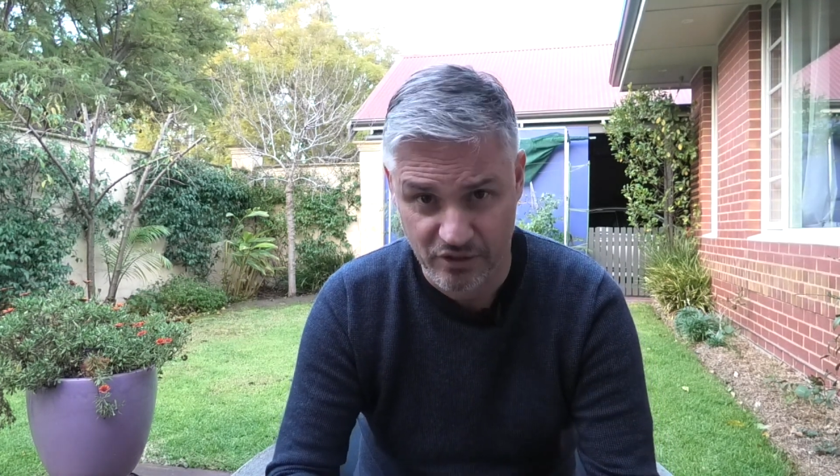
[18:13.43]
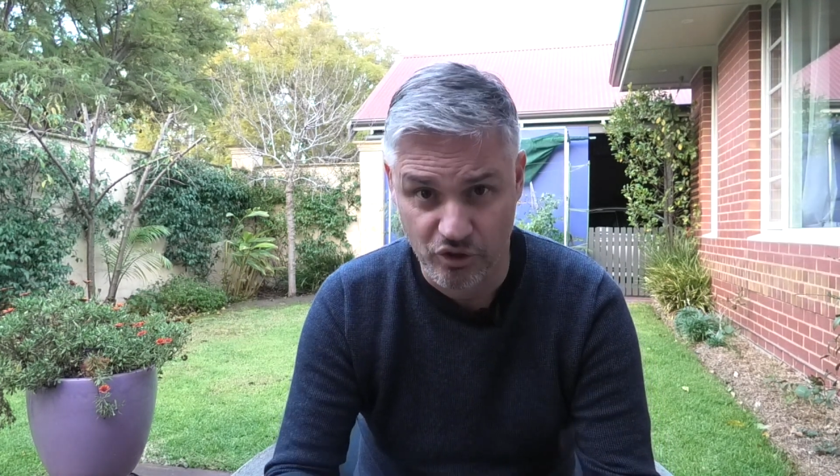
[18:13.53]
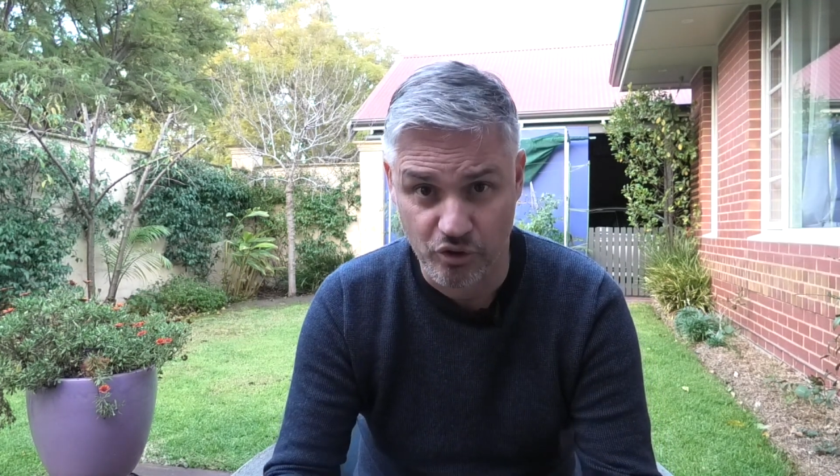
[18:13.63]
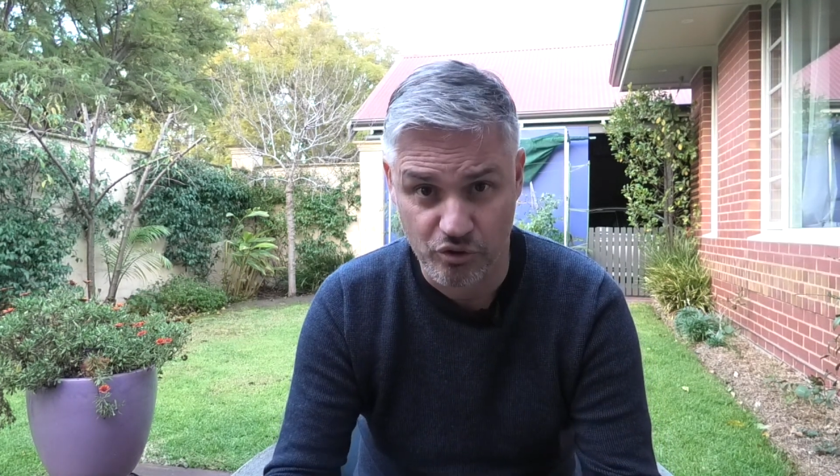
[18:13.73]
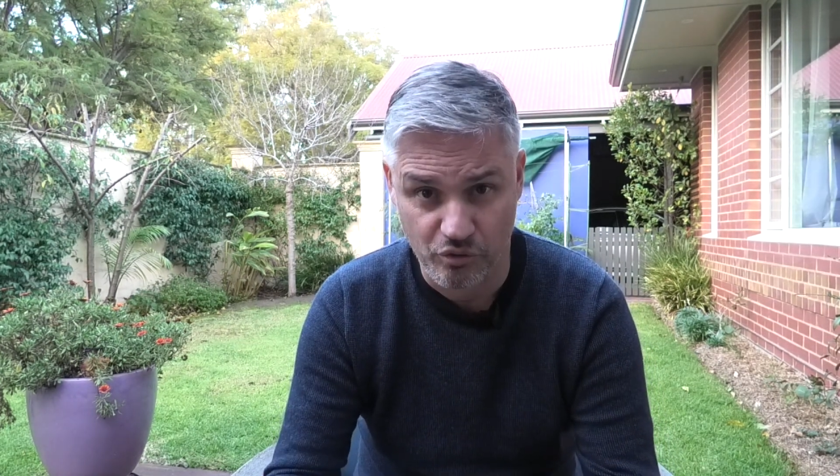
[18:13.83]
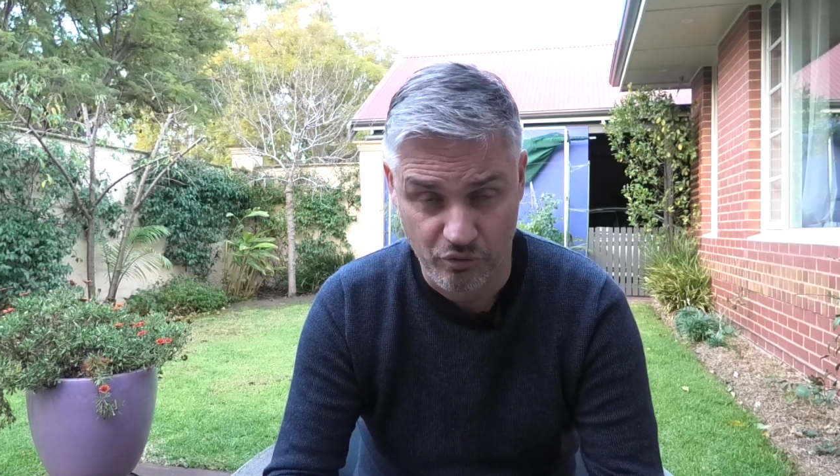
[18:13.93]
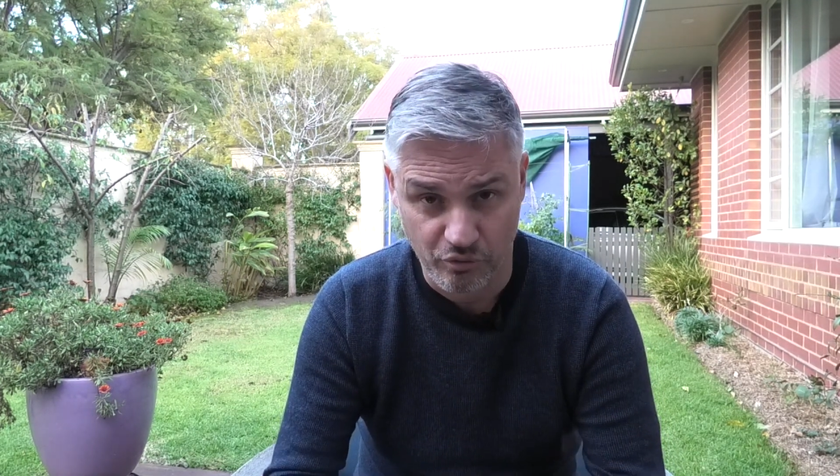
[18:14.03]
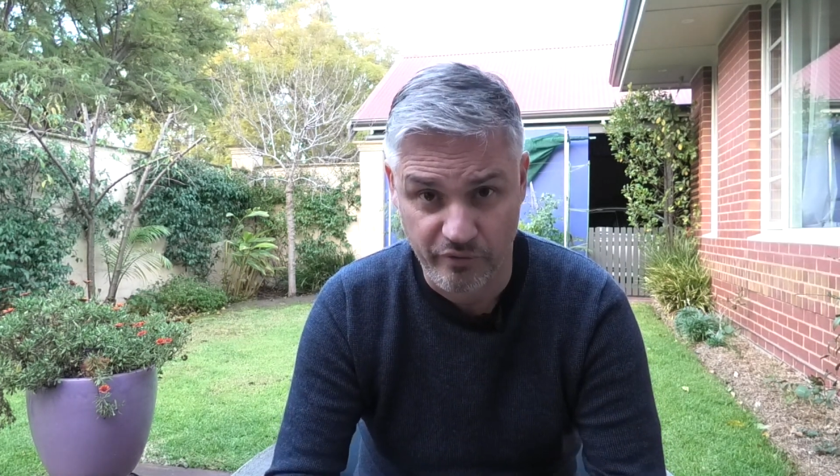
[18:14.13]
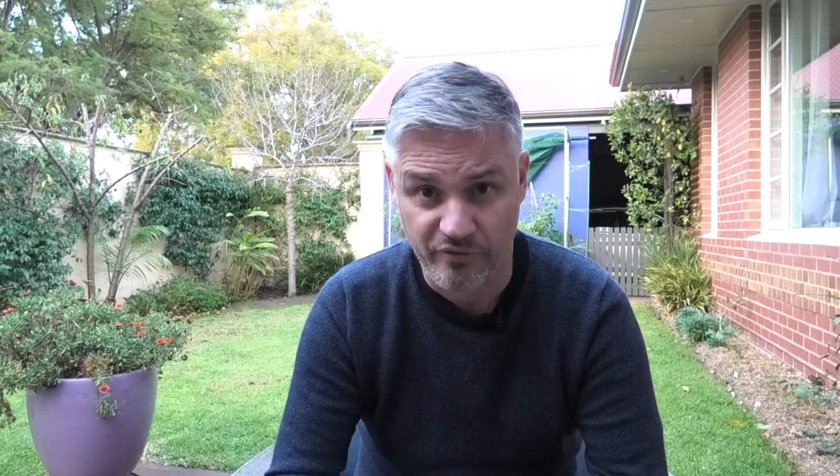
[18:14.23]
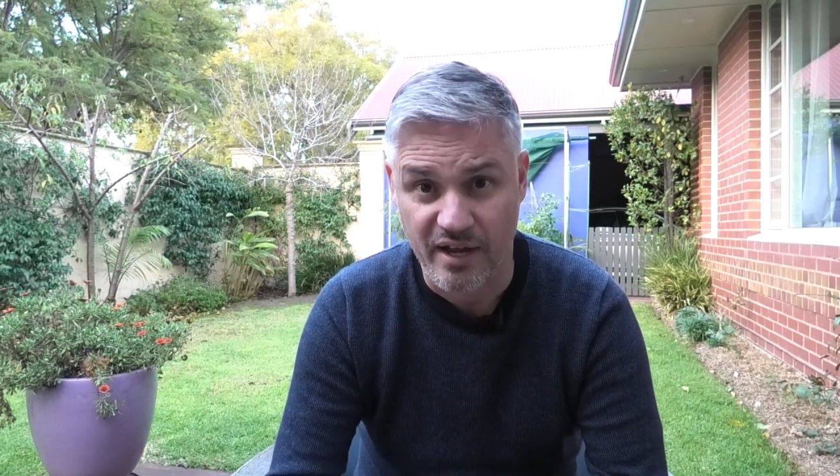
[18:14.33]
new tour
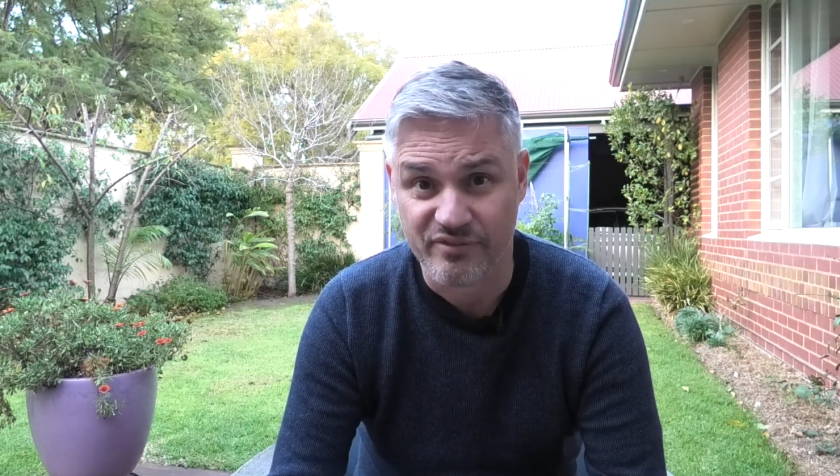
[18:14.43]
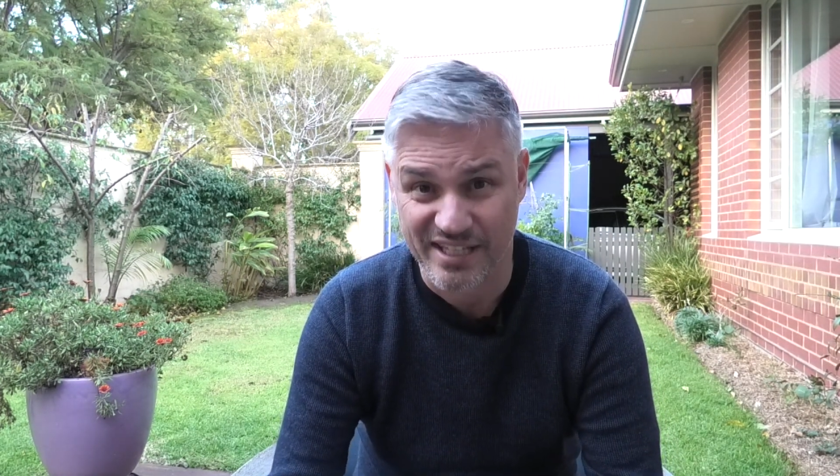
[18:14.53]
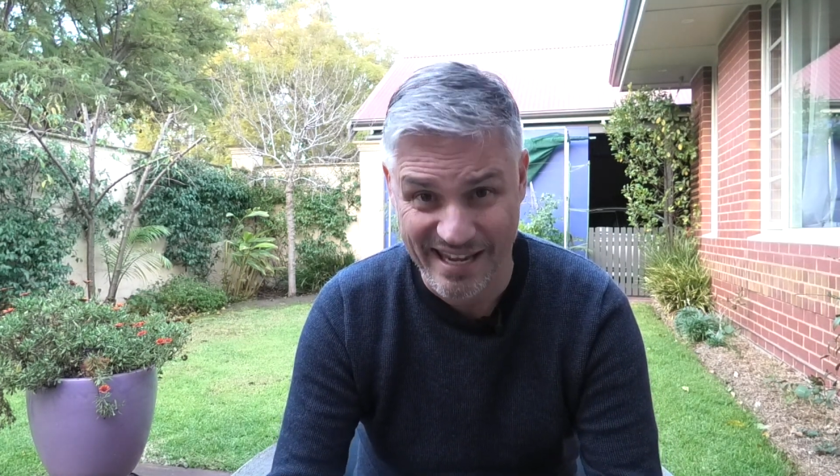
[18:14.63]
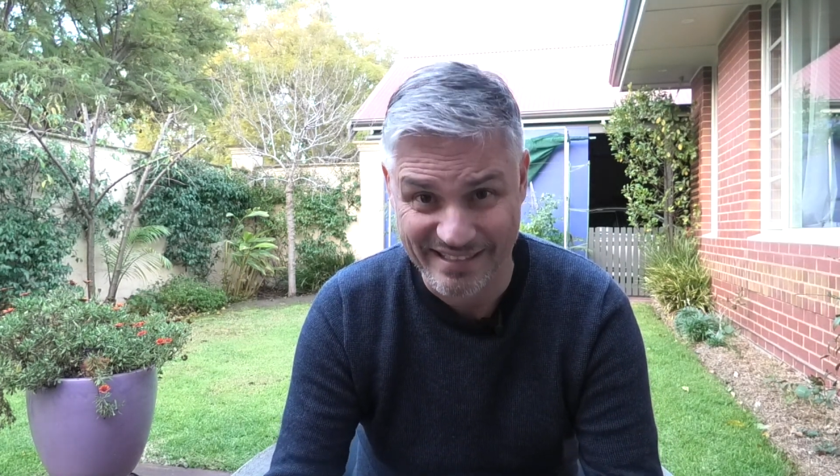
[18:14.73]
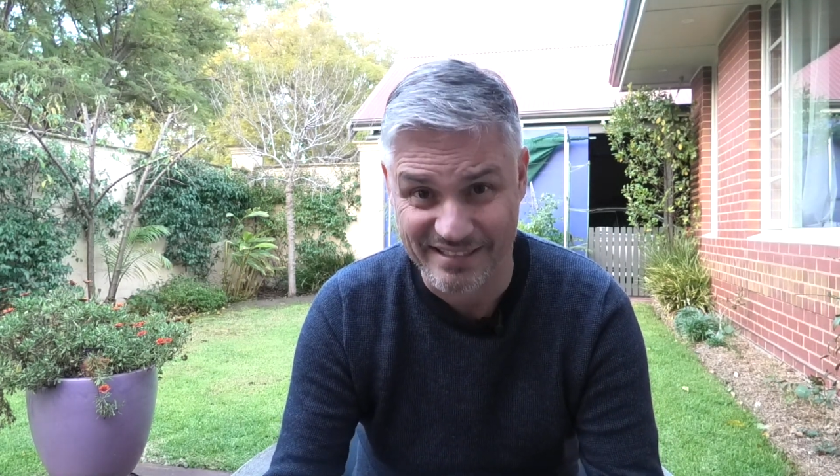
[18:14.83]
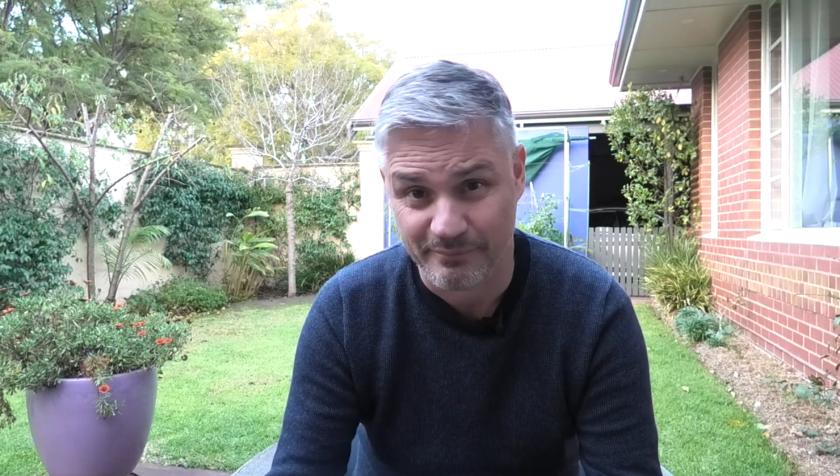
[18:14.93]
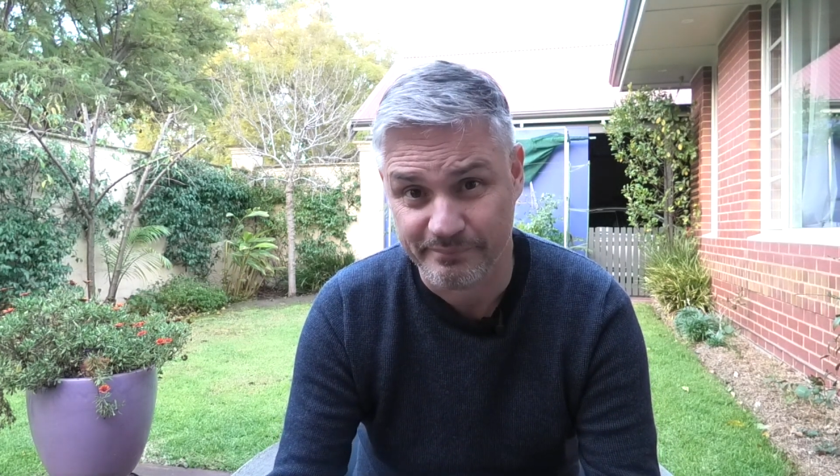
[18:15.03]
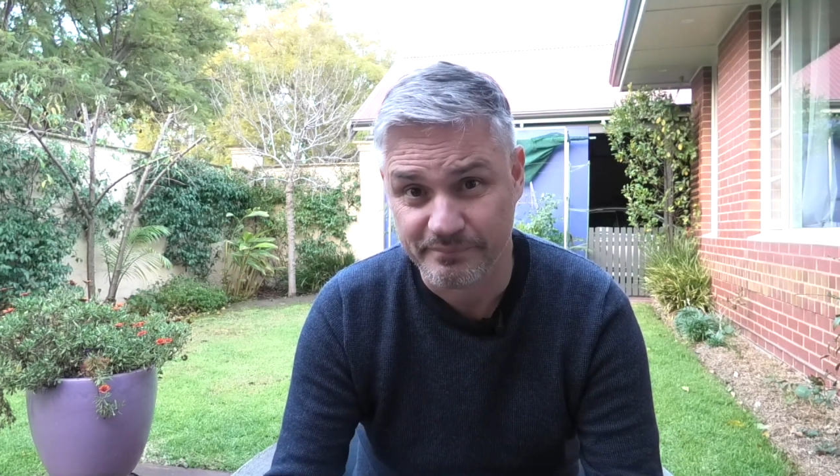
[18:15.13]
called the Five Stands